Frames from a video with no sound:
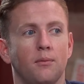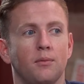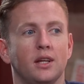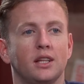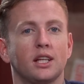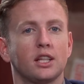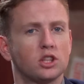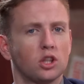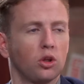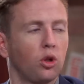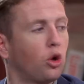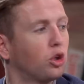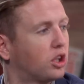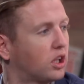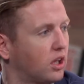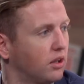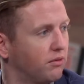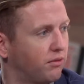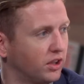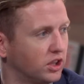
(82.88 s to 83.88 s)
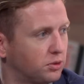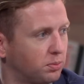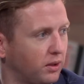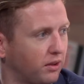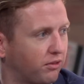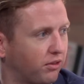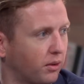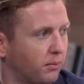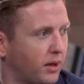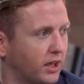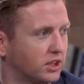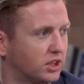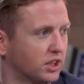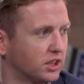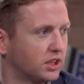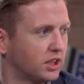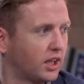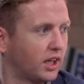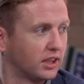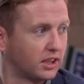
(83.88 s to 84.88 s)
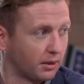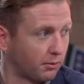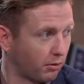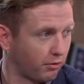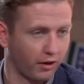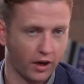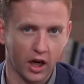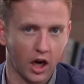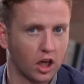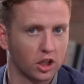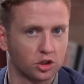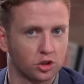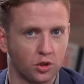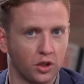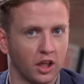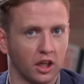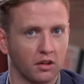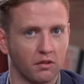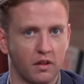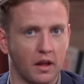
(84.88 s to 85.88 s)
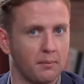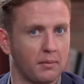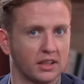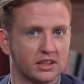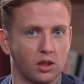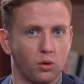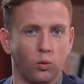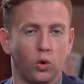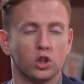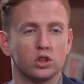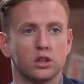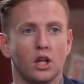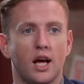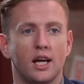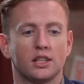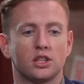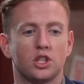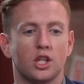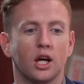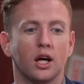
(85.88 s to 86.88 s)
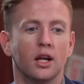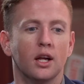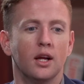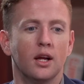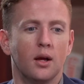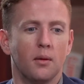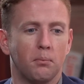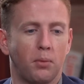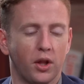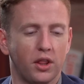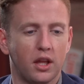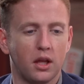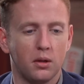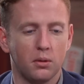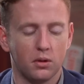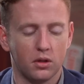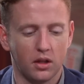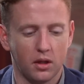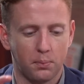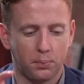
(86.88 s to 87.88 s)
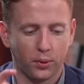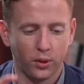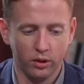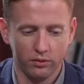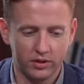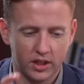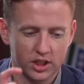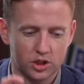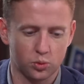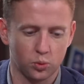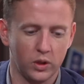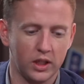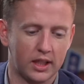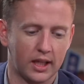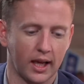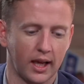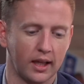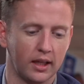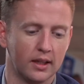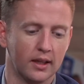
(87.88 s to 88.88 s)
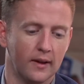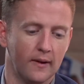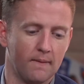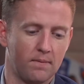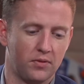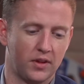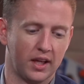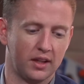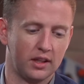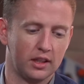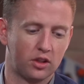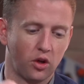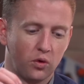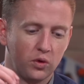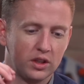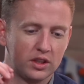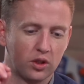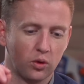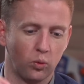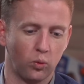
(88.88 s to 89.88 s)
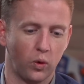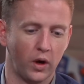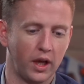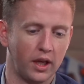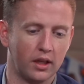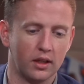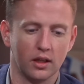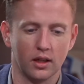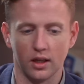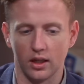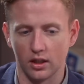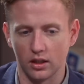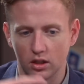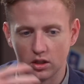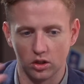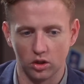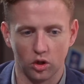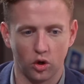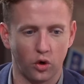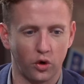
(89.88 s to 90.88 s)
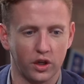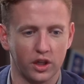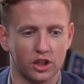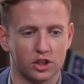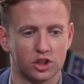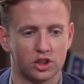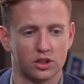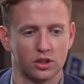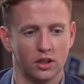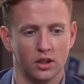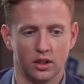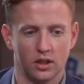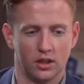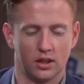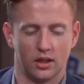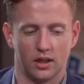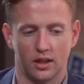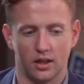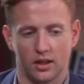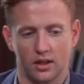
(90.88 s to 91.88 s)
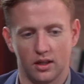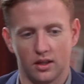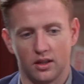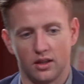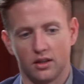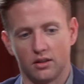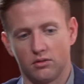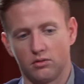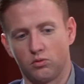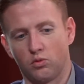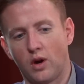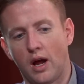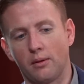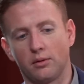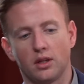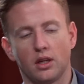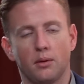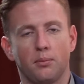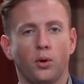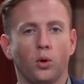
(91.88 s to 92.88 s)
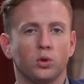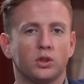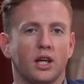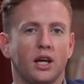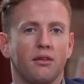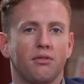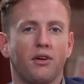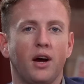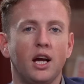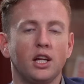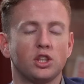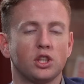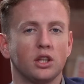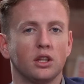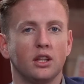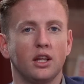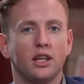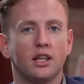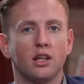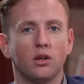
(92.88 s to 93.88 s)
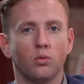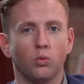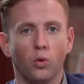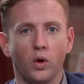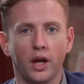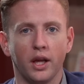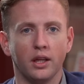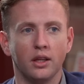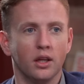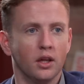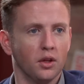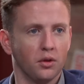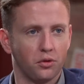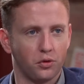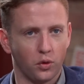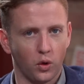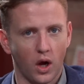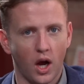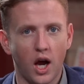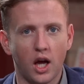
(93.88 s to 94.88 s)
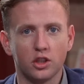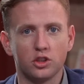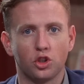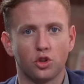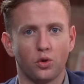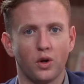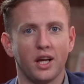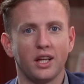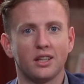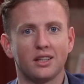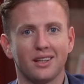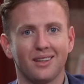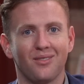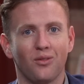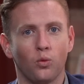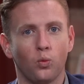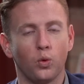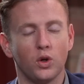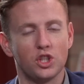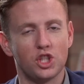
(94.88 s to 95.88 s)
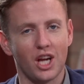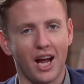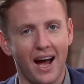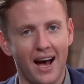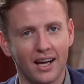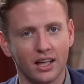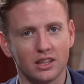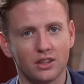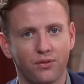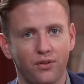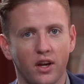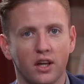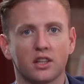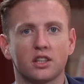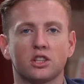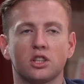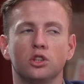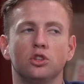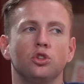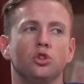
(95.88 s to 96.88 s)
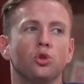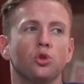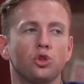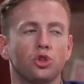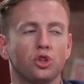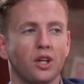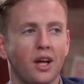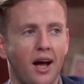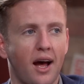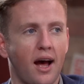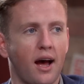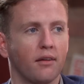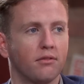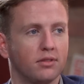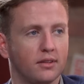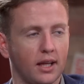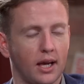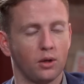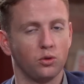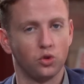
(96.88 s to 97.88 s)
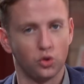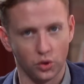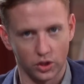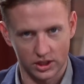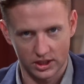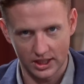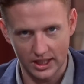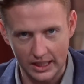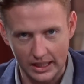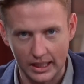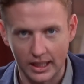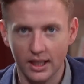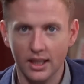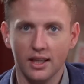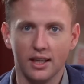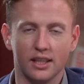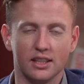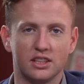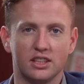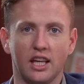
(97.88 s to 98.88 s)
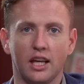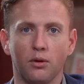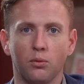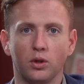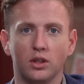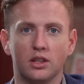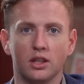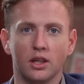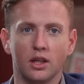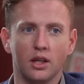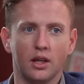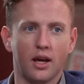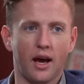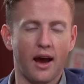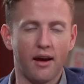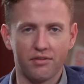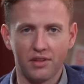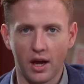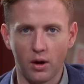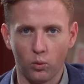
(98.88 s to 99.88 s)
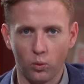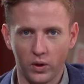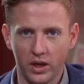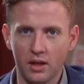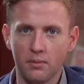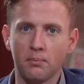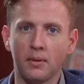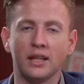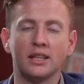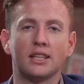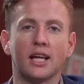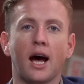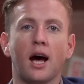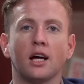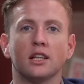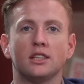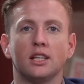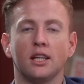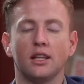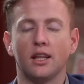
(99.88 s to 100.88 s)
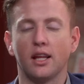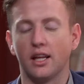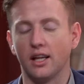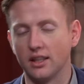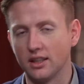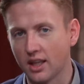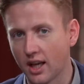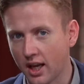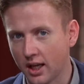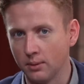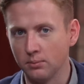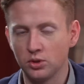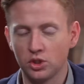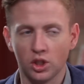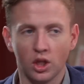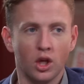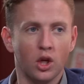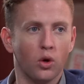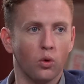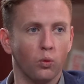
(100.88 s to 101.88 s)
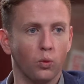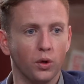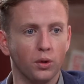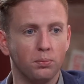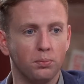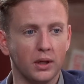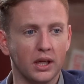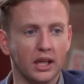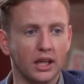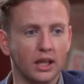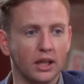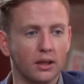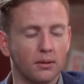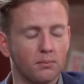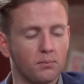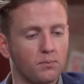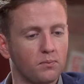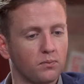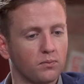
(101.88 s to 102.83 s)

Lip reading: it takes a lot to convince me for Manchester United. I'm a very harsh critic of them, as I was last year. Mm. But they proved this weekend that they don't need to win in glorious, wrapped in a bow tie fashion. They can win through hard grit, which Alex Ferguson used to have down to a T. Is they would have that winning mentality that at times would be